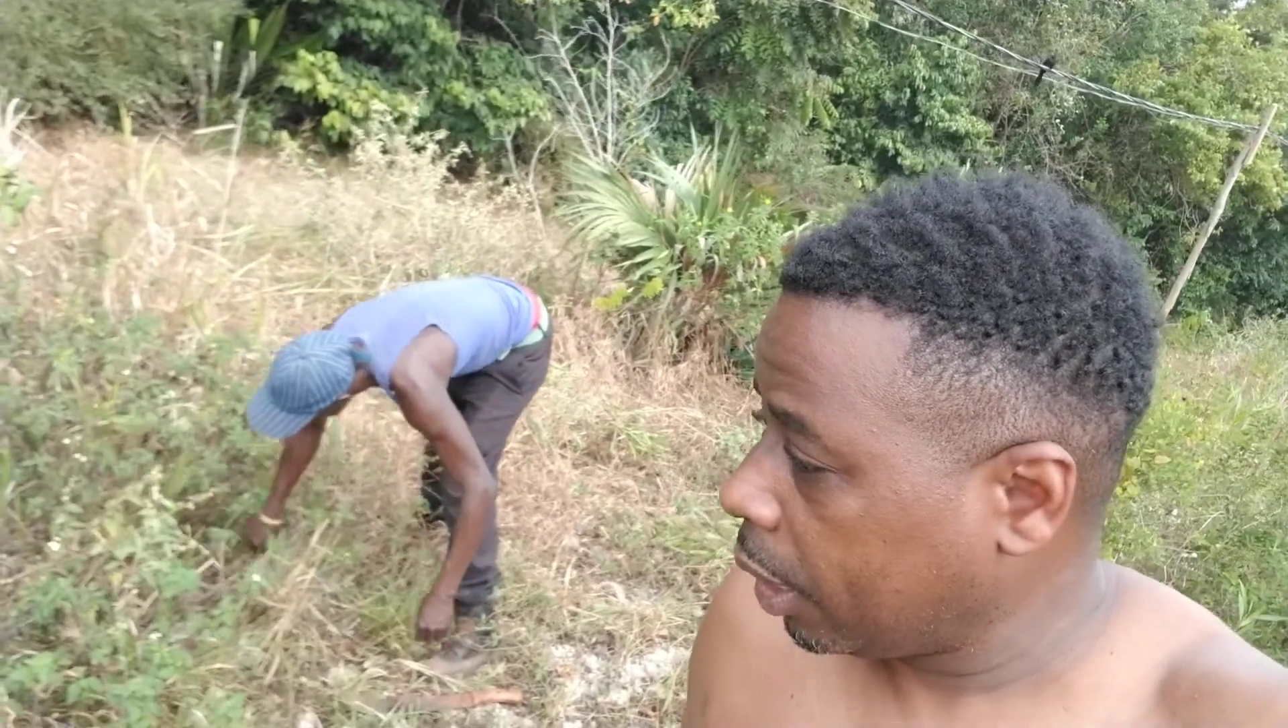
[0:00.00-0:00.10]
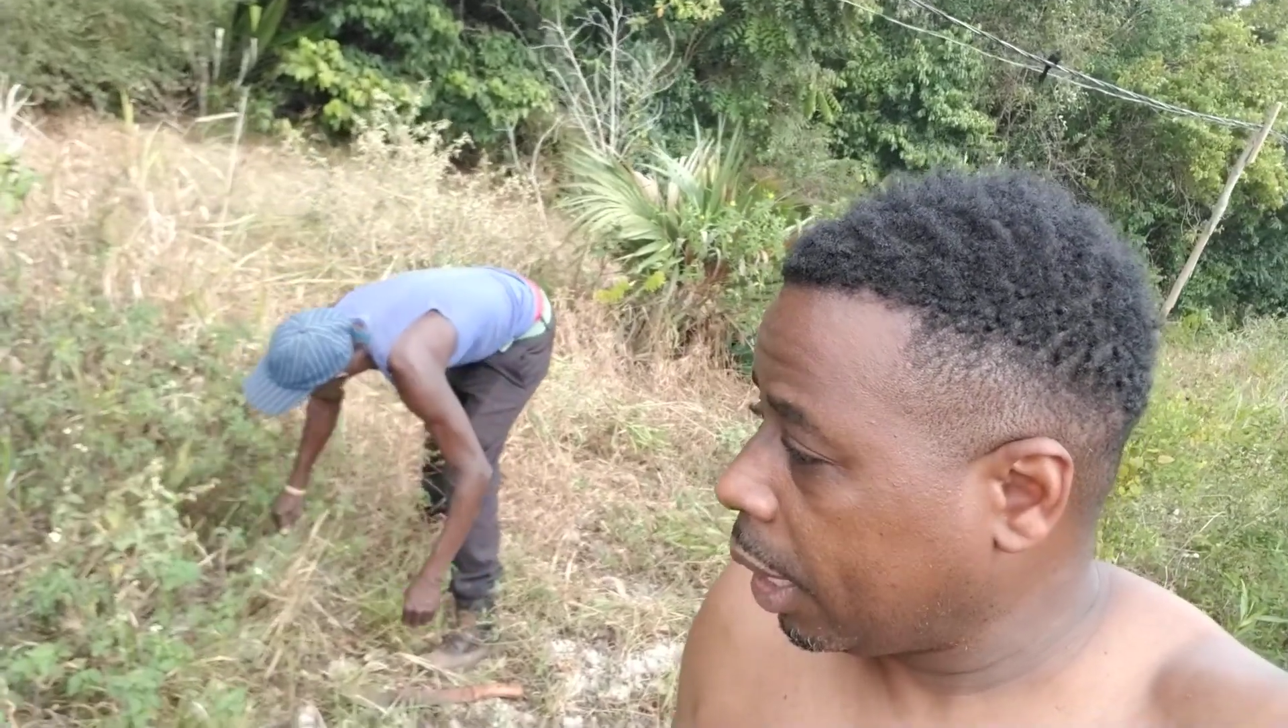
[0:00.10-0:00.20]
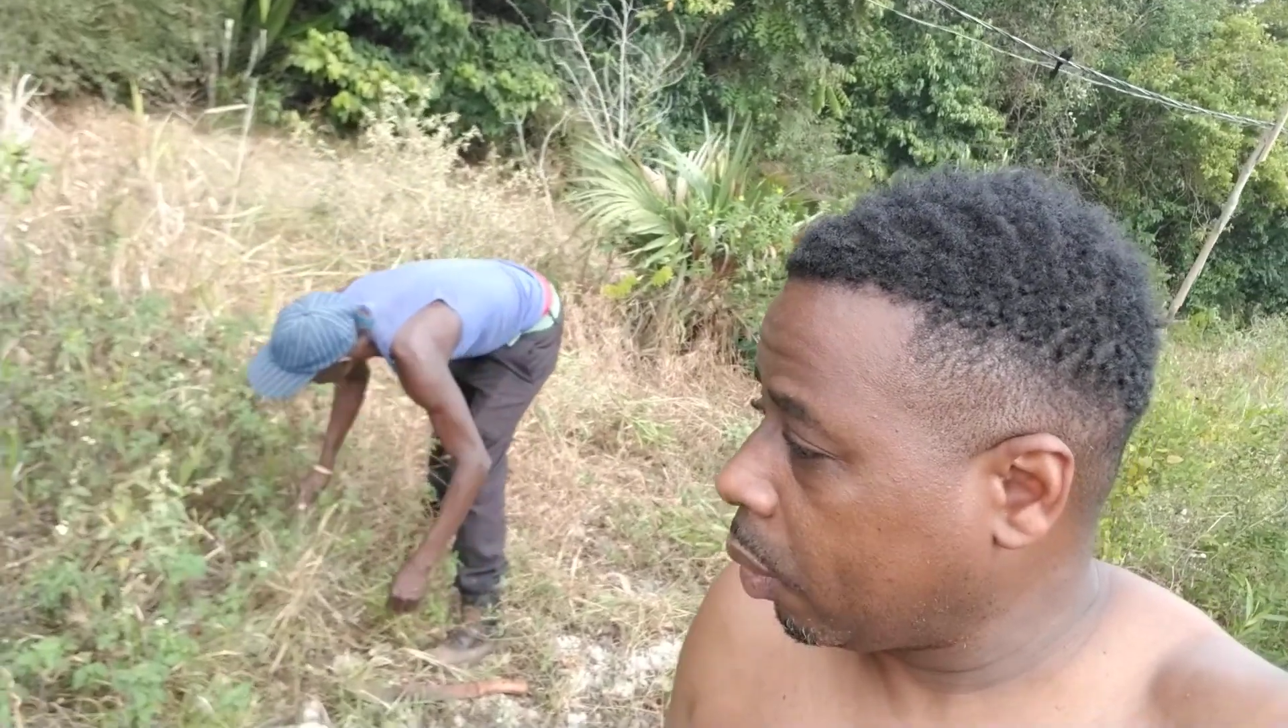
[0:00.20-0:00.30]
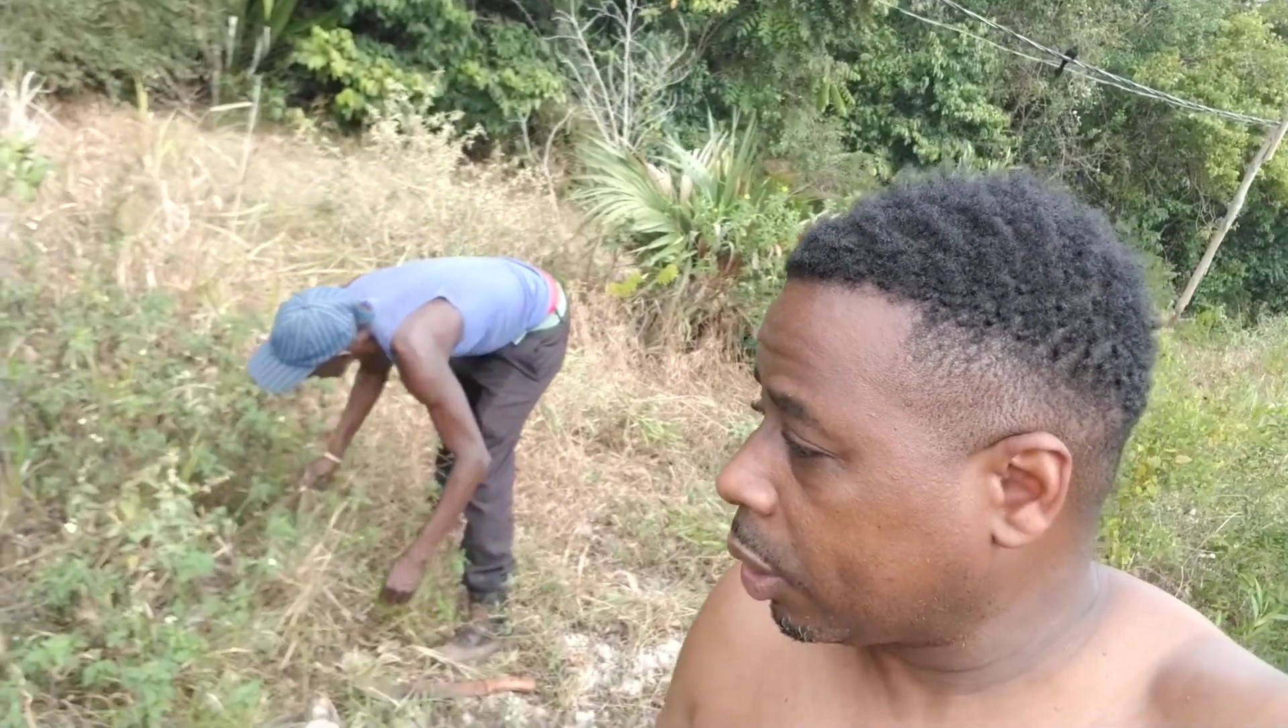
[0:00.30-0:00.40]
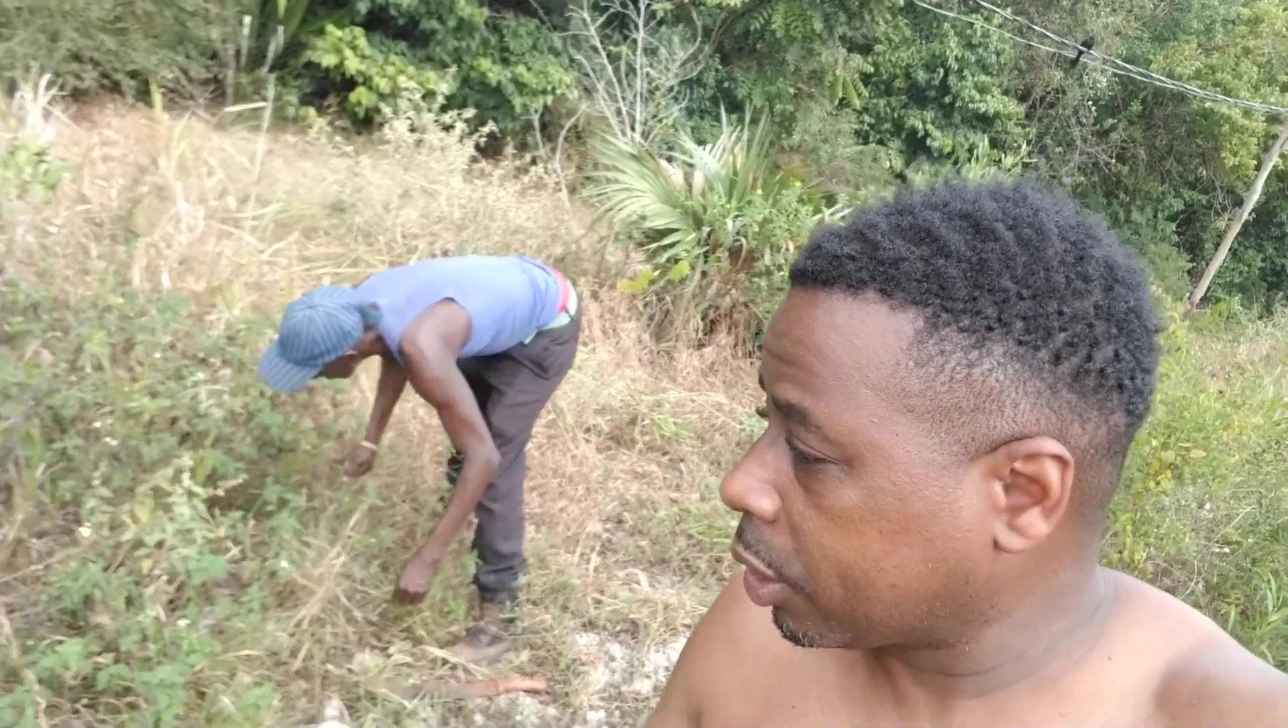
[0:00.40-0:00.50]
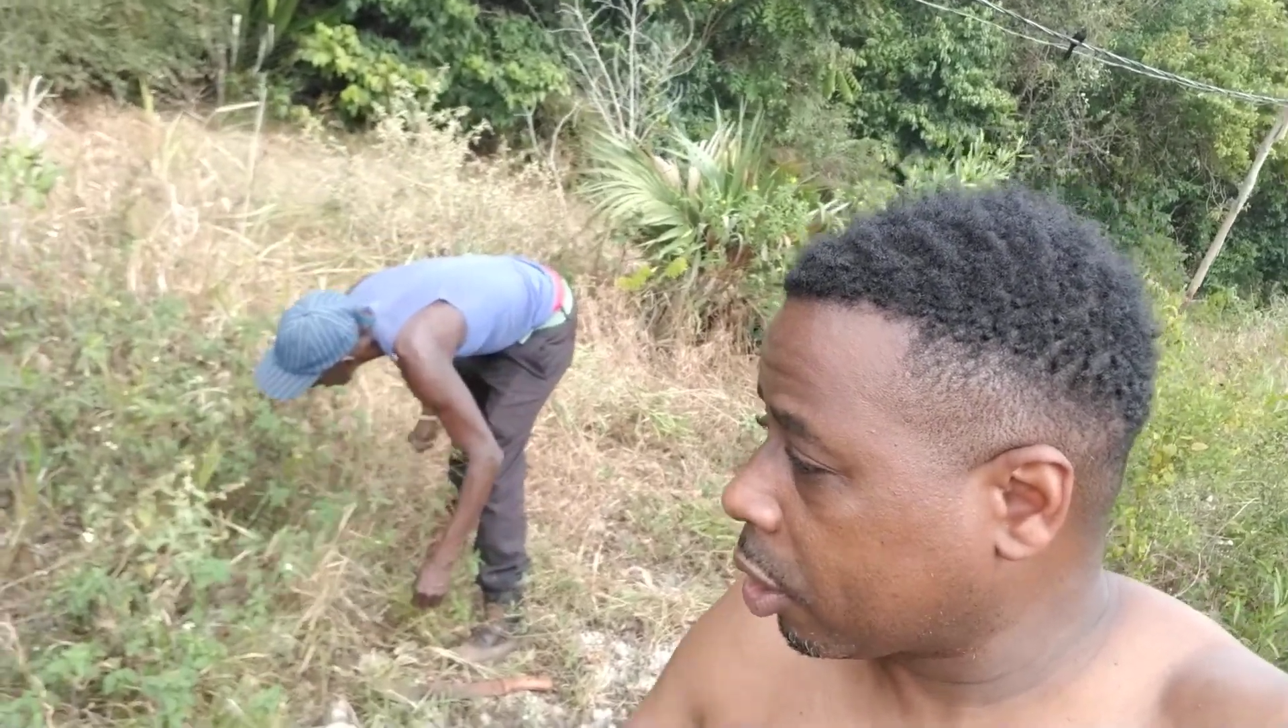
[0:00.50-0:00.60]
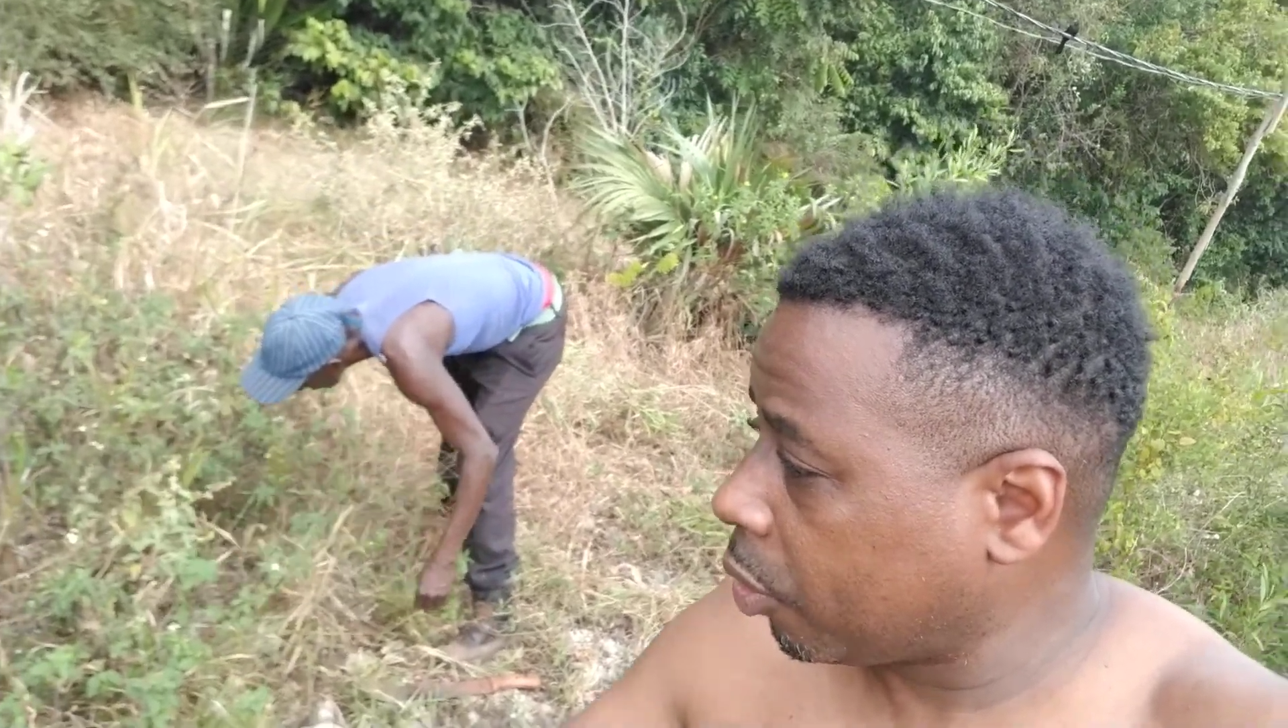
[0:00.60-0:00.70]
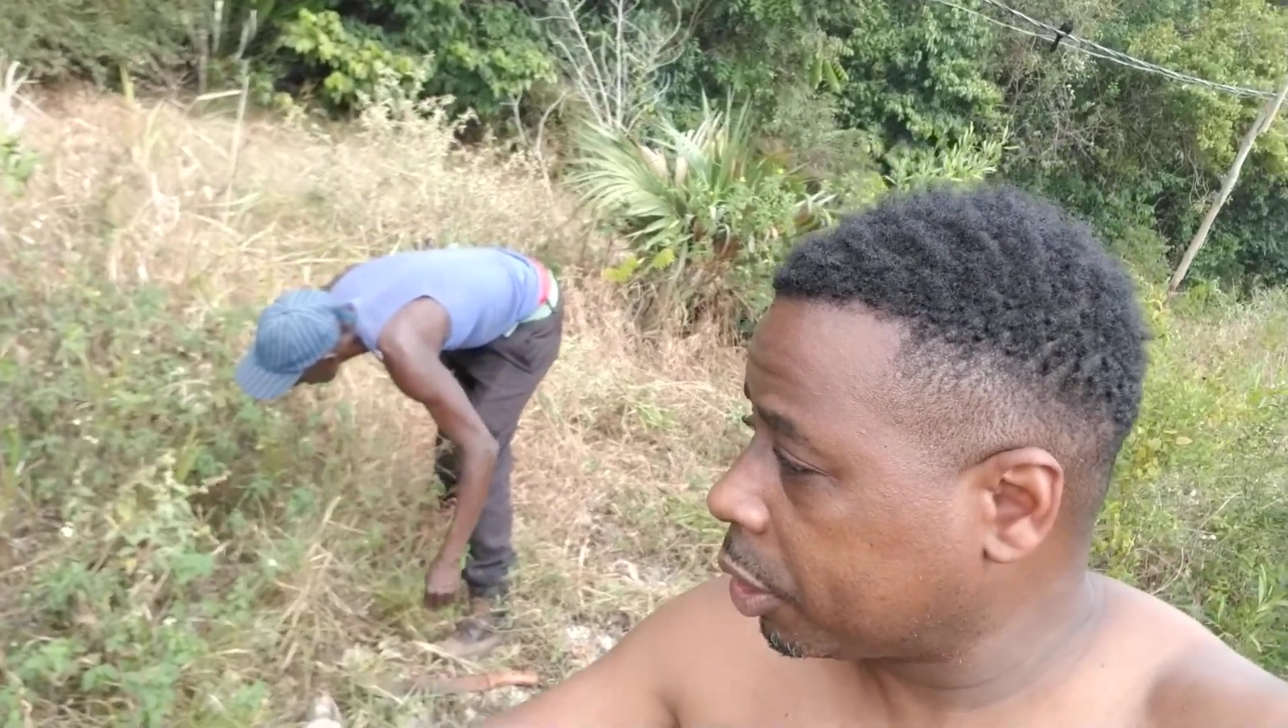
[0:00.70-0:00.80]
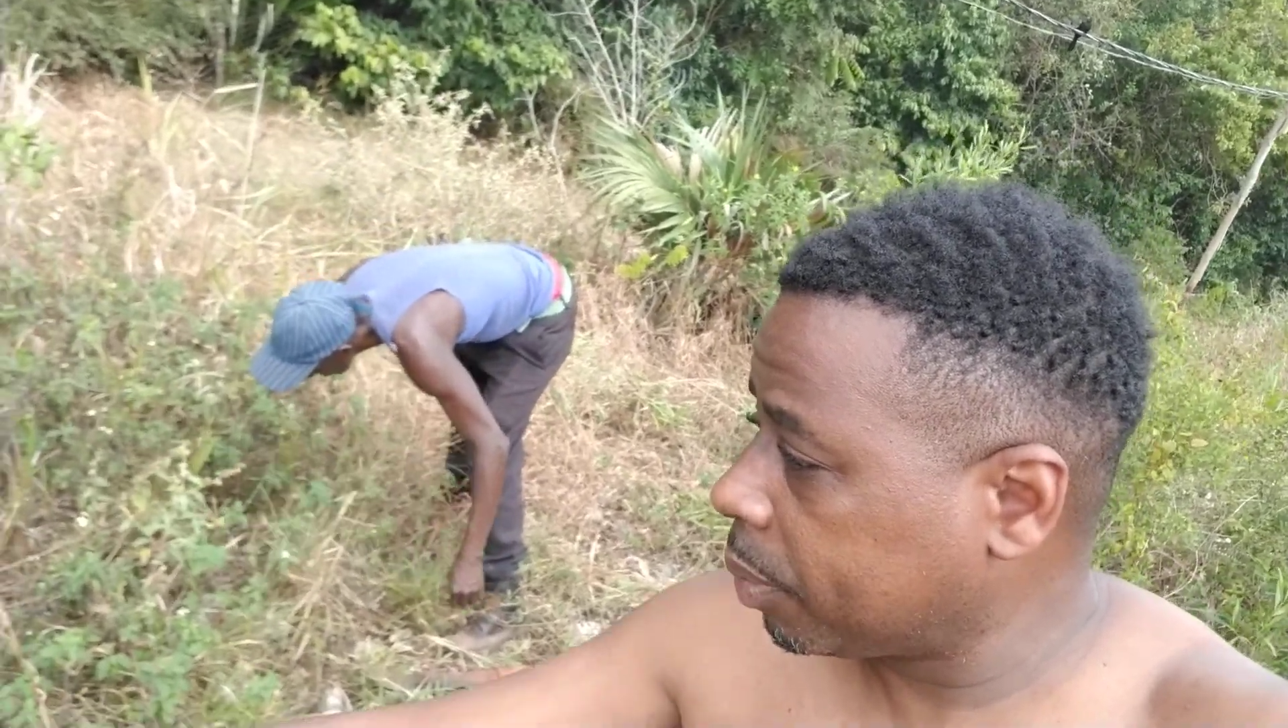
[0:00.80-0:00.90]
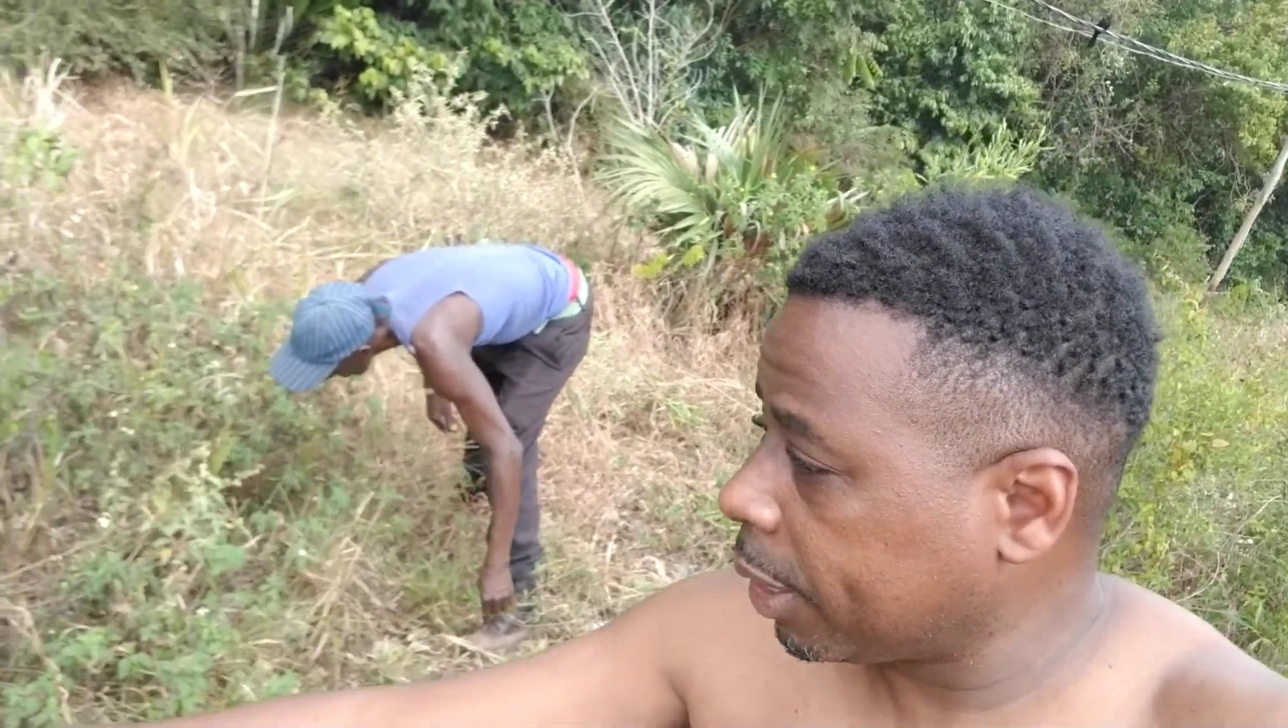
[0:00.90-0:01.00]
Hey, watch the
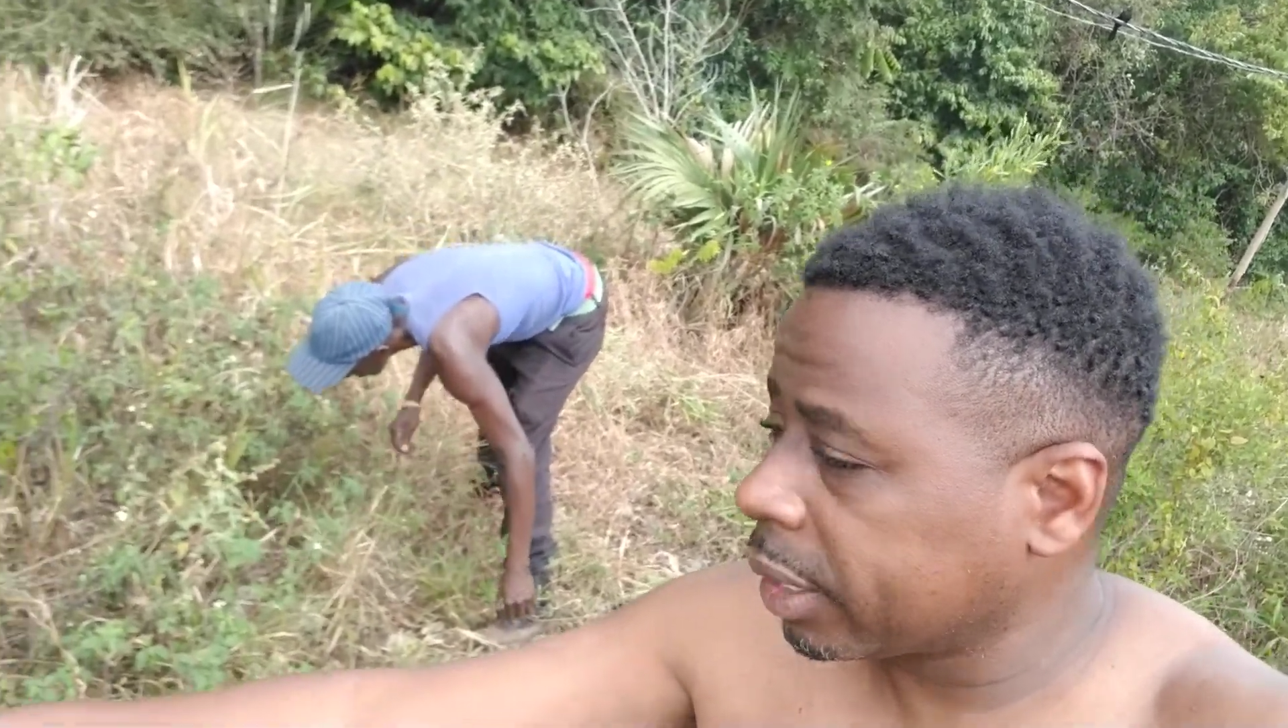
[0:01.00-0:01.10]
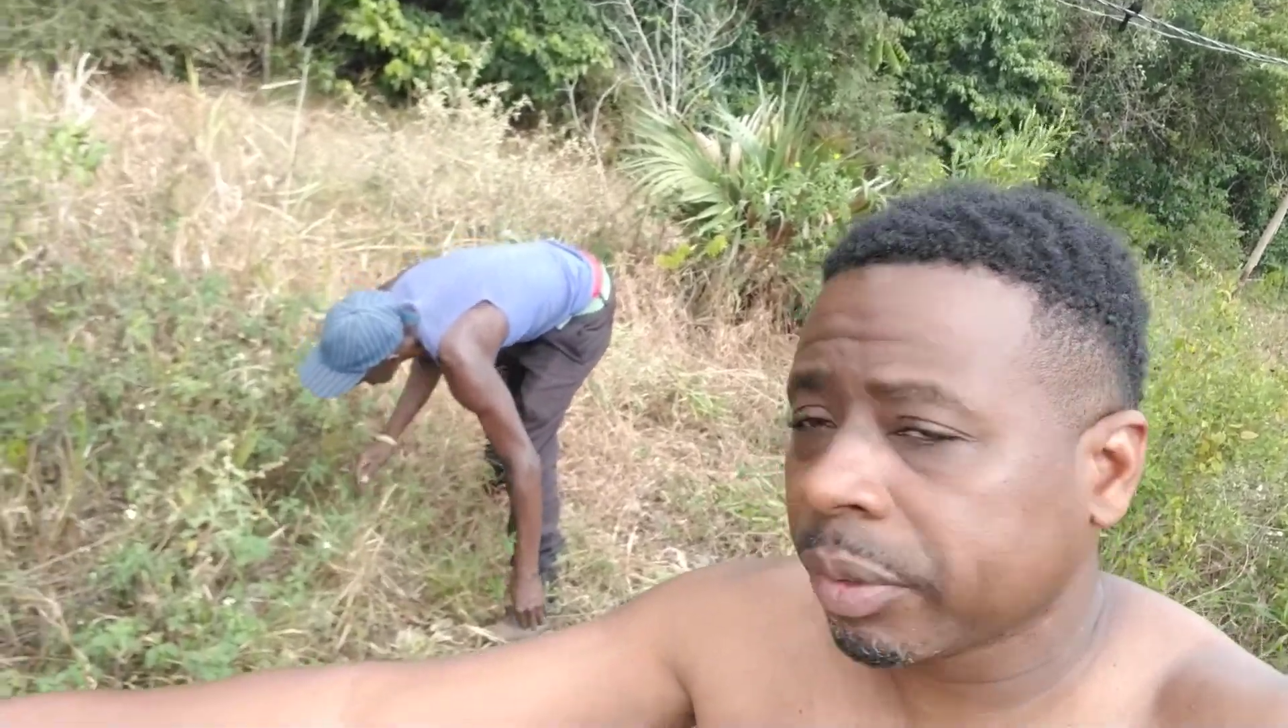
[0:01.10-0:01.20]
courage plant